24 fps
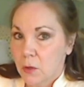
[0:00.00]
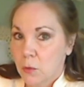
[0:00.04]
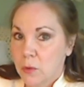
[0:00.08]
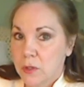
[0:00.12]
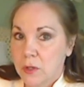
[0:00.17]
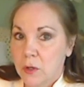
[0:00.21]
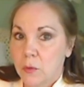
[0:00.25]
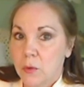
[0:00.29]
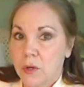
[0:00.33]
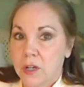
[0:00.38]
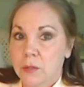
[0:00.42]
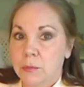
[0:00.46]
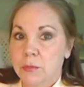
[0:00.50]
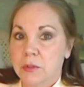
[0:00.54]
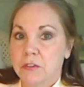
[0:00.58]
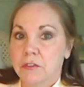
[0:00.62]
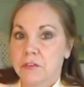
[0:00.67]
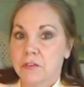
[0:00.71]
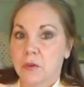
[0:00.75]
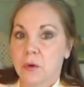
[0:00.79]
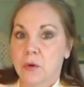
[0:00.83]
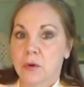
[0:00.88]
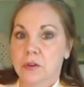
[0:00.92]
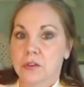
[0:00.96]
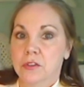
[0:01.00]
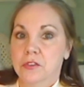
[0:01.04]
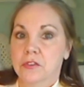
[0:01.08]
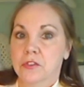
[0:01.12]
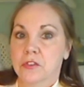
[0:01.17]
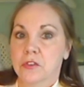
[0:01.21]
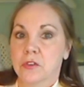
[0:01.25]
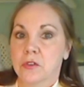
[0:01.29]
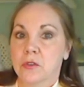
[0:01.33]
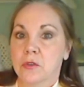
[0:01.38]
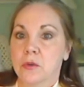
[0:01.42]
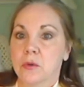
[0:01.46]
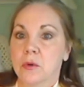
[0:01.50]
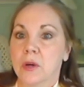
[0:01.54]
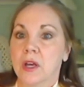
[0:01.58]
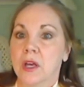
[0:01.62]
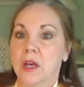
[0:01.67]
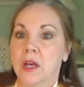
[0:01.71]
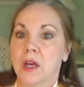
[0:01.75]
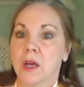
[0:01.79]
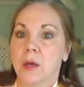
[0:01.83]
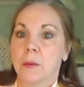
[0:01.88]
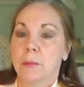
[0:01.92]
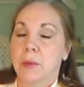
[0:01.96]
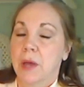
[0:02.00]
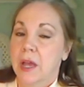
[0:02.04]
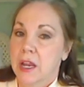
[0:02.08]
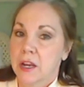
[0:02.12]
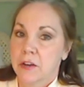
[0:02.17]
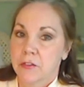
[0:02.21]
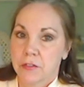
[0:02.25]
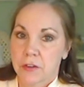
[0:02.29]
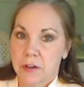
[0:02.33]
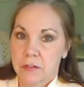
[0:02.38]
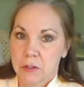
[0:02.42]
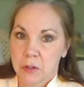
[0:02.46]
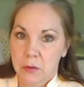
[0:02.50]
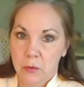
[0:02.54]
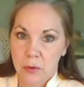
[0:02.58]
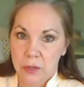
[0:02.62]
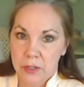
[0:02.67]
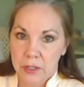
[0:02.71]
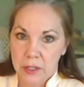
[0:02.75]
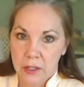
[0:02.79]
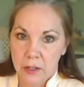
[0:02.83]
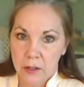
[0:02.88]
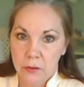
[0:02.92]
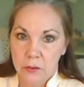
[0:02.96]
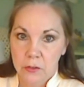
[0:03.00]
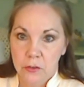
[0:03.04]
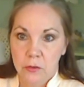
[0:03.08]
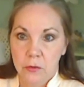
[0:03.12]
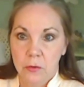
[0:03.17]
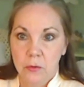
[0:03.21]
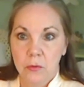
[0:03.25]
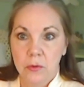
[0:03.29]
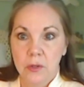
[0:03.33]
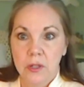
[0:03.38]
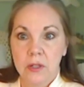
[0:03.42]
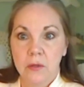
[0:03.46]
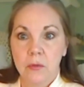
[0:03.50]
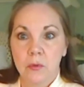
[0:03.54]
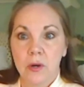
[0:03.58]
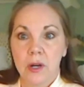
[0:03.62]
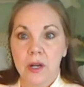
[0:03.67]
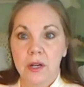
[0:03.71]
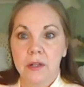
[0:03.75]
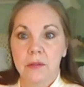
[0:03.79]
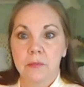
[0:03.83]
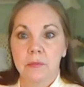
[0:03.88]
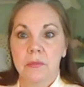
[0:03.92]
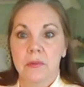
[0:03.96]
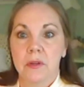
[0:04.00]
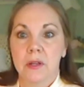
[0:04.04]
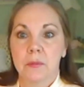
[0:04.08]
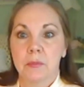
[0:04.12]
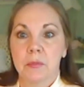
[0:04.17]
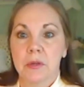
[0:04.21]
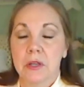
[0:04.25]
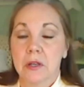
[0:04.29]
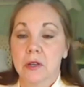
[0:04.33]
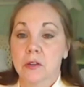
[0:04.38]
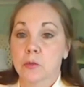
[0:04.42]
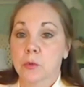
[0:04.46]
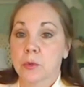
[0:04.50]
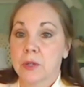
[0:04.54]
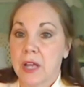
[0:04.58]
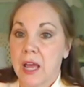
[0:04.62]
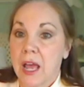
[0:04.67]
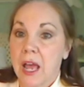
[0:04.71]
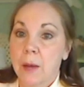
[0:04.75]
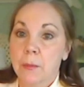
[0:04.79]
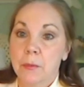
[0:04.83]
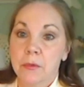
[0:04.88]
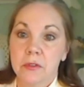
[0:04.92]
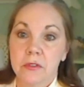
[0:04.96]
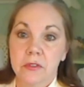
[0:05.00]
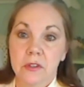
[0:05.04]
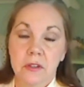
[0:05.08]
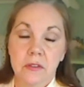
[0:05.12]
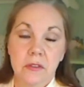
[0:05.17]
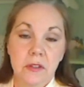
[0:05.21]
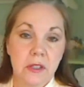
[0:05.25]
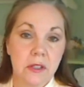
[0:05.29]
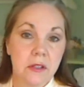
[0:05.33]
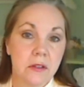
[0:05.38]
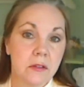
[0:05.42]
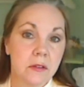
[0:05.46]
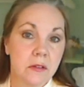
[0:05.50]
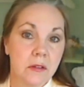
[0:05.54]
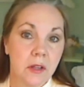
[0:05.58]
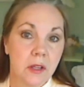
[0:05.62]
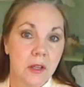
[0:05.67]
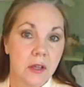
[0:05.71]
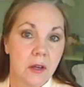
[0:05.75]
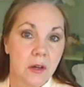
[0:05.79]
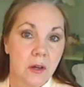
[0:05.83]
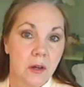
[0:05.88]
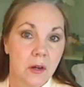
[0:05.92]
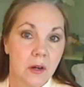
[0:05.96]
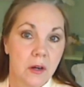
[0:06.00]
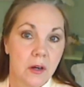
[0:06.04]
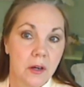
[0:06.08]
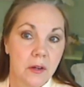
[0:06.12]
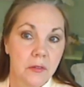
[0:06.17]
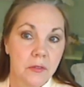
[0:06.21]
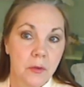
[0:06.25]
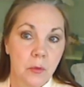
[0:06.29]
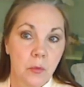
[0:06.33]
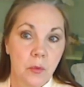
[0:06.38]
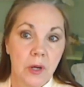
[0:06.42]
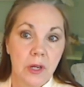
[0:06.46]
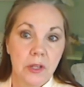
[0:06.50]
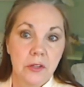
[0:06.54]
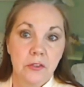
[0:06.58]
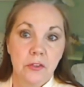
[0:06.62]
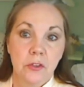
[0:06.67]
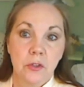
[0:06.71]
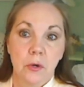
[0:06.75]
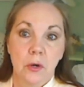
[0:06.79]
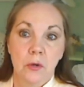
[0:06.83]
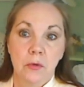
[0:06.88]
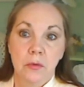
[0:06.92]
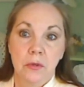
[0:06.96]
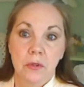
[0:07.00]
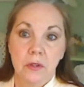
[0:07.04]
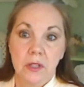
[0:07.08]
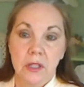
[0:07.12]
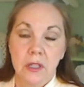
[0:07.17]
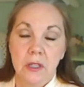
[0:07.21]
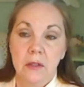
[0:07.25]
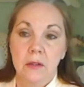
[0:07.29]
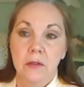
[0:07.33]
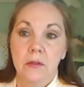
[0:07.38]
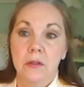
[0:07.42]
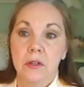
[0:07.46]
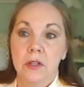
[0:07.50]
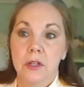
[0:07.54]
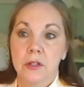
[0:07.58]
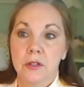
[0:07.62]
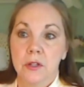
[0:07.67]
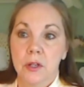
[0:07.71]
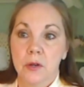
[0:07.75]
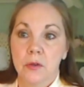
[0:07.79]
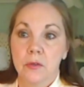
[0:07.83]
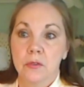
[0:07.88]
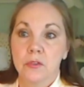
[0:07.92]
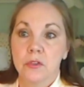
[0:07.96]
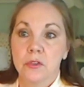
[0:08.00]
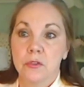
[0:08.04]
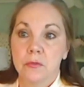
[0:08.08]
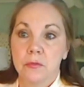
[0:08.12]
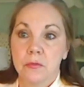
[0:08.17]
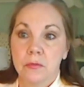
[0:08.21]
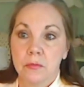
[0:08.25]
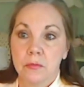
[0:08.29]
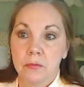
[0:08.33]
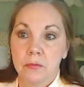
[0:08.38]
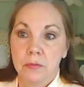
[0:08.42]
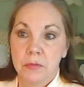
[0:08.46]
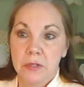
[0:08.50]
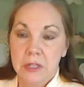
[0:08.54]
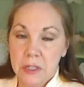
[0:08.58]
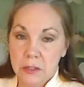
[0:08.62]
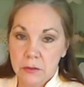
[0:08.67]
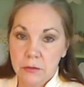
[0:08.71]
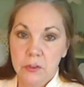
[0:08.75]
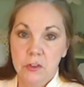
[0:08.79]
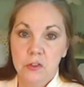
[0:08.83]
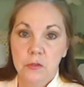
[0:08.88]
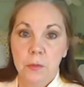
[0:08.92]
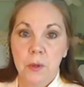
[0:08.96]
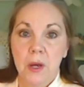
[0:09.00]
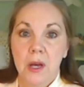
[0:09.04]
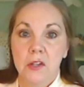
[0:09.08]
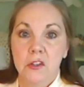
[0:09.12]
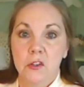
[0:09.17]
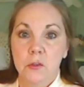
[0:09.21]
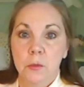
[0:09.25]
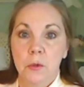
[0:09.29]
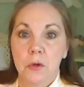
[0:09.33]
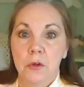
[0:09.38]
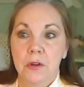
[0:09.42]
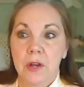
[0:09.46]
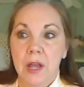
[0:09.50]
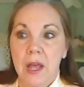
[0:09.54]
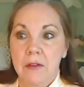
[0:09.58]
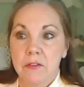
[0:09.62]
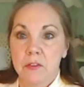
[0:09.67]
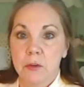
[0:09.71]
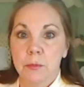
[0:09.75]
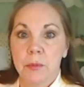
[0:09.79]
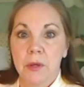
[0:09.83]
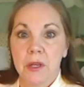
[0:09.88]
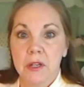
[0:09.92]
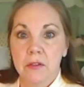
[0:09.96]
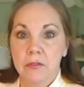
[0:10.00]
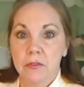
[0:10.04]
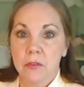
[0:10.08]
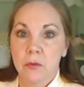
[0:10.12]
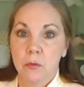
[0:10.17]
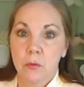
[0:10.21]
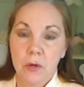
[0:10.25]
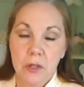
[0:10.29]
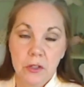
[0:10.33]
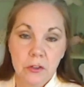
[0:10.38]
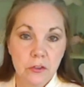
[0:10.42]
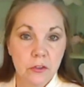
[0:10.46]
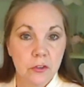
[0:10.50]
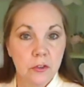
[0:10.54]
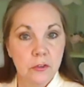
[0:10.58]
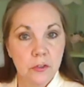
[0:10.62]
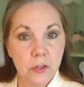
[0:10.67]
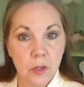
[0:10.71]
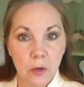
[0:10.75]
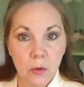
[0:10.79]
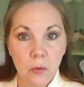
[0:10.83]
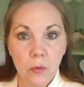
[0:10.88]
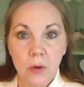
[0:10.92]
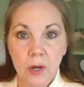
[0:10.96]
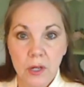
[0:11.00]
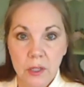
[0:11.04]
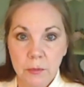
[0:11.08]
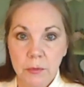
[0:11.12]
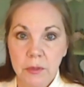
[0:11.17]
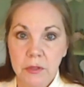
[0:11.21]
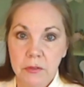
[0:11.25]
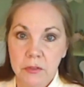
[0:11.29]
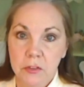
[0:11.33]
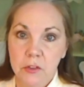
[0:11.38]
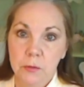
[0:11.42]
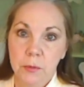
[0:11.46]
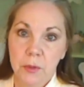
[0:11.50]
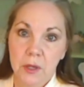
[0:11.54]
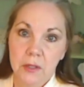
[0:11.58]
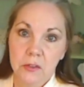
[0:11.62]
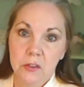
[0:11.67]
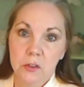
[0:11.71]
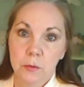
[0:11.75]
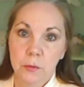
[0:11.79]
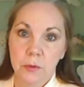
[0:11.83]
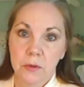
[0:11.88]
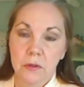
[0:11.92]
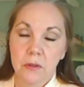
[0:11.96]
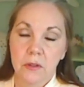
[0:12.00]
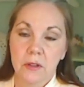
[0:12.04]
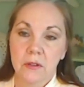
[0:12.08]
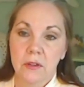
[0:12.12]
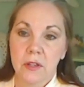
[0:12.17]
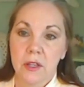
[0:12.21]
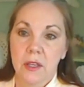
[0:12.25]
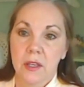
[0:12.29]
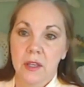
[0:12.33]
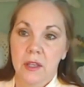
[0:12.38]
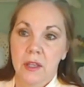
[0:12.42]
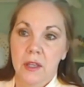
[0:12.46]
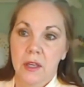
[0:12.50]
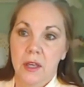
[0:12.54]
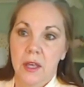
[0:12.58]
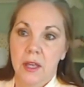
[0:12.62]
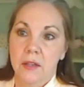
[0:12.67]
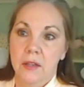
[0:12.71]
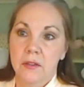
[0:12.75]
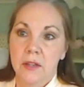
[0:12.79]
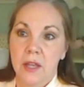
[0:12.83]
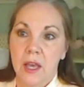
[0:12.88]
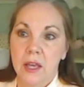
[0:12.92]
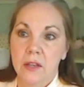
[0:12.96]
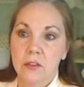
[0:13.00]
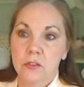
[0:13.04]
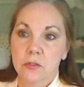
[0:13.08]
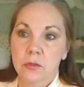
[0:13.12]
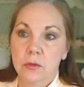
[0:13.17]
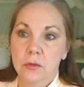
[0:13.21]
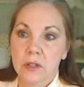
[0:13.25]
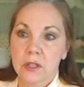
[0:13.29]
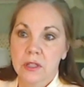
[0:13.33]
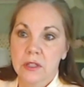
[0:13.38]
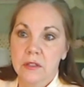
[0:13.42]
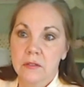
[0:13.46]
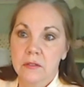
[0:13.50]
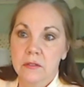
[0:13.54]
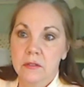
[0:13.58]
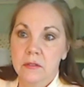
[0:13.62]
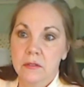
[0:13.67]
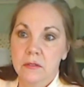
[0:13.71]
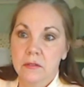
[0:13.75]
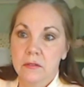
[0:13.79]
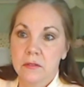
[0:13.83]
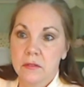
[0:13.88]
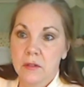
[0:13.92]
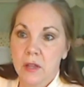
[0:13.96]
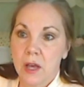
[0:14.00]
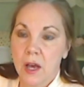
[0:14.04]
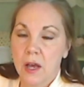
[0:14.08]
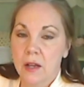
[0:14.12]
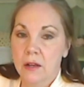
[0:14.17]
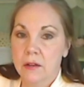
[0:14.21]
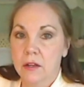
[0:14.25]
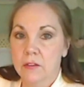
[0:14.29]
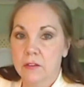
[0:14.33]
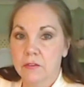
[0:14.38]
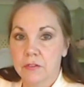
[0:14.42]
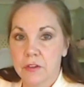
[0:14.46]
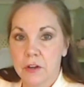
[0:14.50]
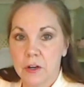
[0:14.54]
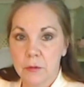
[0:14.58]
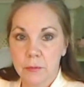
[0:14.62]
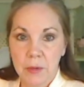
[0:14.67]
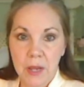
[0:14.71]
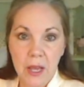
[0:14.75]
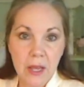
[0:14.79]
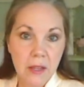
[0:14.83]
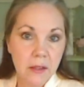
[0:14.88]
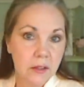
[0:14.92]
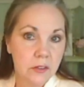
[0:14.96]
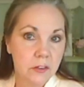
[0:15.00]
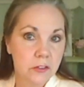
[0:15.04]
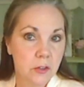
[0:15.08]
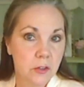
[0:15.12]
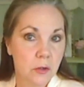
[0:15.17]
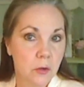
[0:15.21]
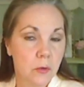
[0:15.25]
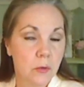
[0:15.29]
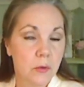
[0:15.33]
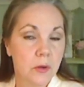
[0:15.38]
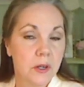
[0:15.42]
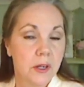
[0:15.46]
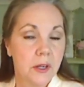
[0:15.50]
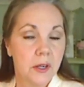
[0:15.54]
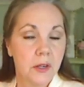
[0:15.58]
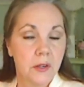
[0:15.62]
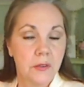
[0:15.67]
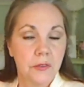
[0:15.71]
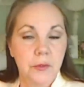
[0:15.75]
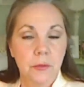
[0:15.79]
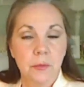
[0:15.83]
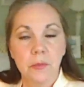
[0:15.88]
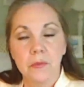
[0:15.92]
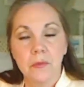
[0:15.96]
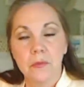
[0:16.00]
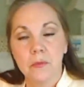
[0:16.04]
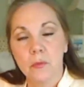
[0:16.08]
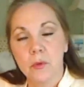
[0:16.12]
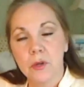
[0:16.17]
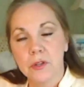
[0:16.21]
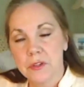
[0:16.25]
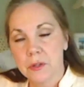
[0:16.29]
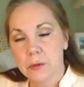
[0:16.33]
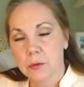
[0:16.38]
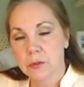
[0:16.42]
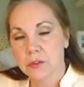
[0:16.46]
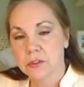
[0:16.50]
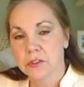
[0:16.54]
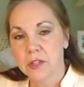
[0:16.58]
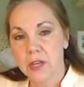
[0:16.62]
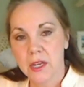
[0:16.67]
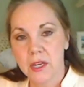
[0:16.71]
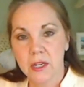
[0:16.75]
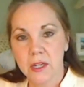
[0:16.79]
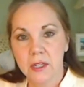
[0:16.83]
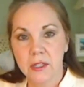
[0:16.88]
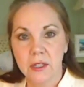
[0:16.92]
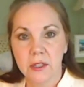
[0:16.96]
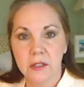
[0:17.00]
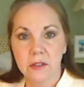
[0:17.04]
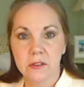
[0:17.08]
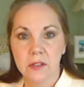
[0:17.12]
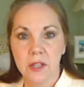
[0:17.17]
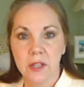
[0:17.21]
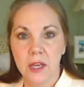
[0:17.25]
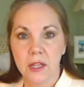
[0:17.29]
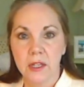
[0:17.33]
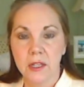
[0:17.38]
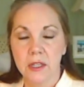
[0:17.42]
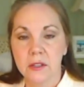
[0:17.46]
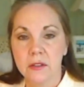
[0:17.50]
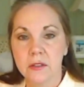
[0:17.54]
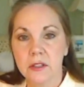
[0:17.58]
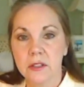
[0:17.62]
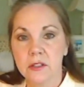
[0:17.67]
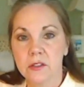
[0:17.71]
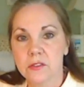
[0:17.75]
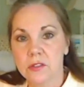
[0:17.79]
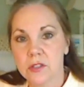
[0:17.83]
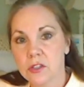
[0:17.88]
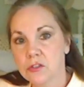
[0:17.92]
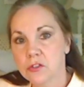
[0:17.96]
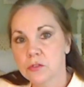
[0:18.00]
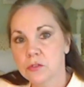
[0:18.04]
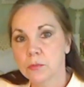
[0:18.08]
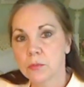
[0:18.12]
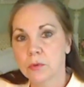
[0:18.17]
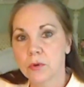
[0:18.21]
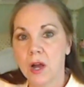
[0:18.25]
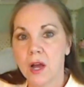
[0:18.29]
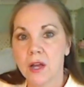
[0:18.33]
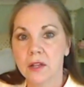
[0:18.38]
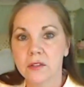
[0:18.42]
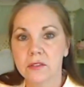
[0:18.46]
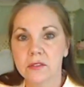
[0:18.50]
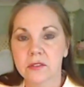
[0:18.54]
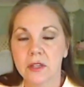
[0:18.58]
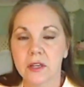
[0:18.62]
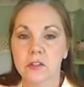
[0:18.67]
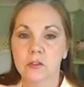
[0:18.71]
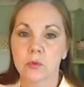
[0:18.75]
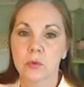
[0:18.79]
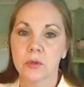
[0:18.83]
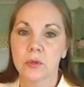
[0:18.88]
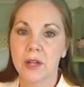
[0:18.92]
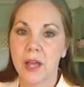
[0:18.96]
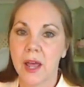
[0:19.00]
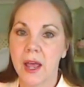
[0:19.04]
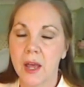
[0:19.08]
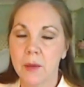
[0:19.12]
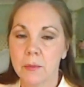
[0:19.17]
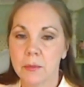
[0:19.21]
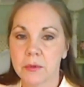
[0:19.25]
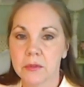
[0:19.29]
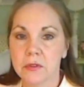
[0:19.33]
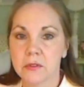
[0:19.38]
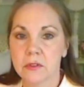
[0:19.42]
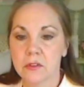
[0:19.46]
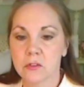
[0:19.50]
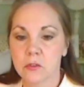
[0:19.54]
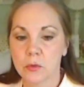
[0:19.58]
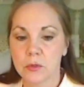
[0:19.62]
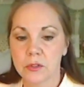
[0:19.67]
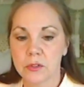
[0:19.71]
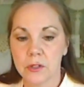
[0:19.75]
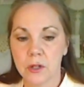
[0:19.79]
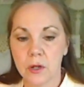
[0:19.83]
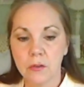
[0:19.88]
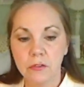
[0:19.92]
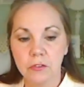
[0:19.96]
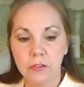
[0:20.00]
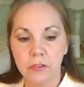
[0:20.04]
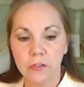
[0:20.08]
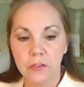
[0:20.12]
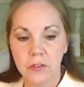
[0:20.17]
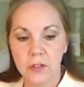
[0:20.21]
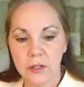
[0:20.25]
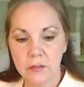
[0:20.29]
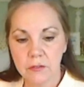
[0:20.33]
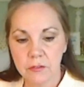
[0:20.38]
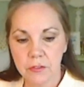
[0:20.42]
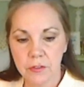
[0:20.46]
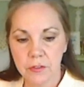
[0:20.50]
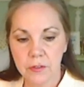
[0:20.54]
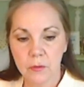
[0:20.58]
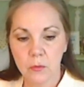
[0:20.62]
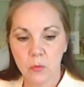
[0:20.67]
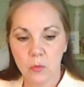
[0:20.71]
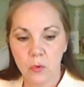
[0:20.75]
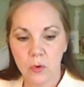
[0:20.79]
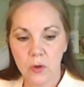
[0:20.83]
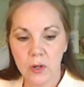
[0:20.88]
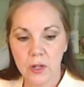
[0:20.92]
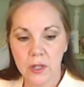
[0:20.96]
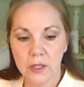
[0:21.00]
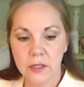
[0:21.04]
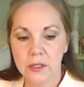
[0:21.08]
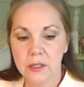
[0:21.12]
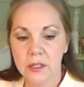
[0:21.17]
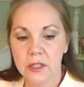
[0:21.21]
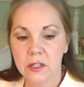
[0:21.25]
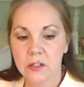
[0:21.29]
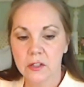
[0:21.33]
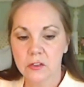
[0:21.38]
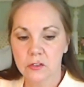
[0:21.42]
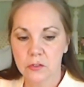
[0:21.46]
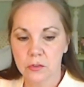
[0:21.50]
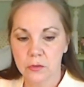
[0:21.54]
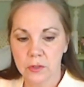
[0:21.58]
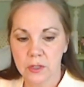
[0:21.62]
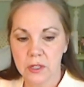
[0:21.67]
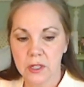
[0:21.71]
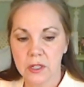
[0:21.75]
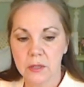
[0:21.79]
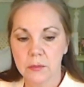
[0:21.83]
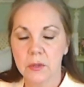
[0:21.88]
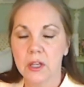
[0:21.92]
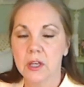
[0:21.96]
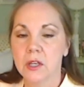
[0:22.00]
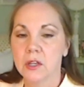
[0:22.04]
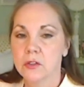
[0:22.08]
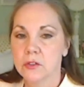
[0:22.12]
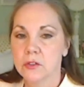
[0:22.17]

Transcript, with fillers: We don't want to be forced to pay for everyone else. We want, because what happens is then the ones who are really, you know, being responsible or having to pay for the ones who don't want to be responsible, and, and that's really not a fair balance. So the, what they were saying is that in the ascension process, what happens is we don't flip from one extreme